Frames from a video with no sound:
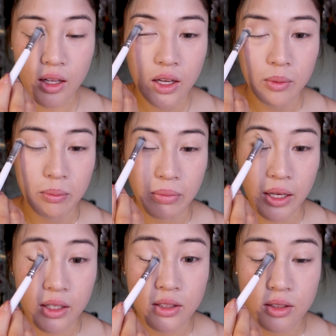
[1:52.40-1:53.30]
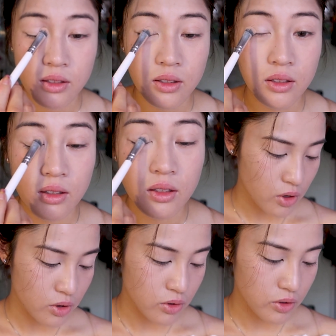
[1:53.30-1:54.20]
like a base.
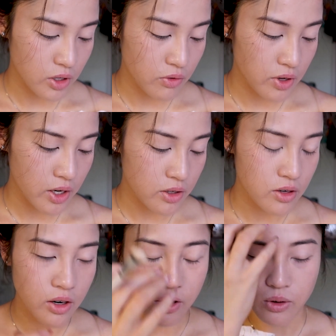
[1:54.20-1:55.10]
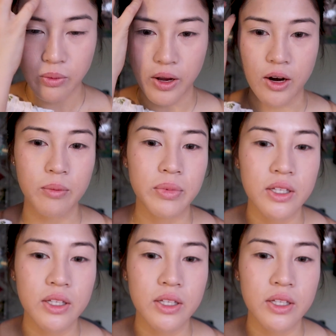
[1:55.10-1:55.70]
So if you guys are unaware,